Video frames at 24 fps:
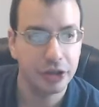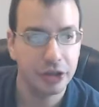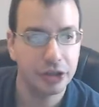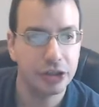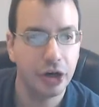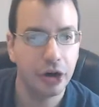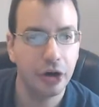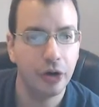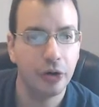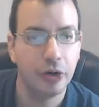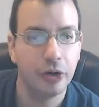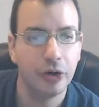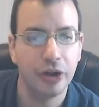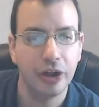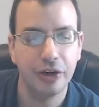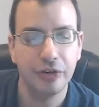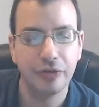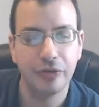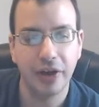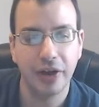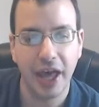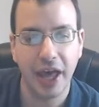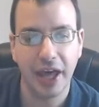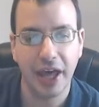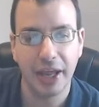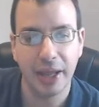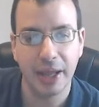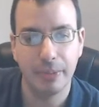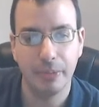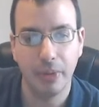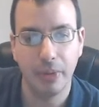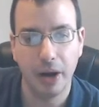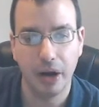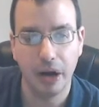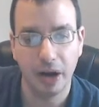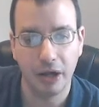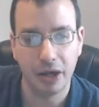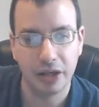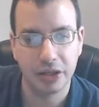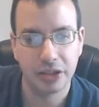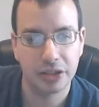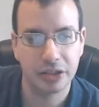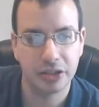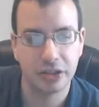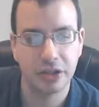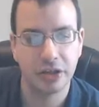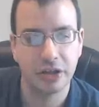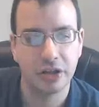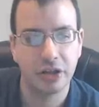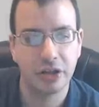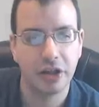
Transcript: So if we had a box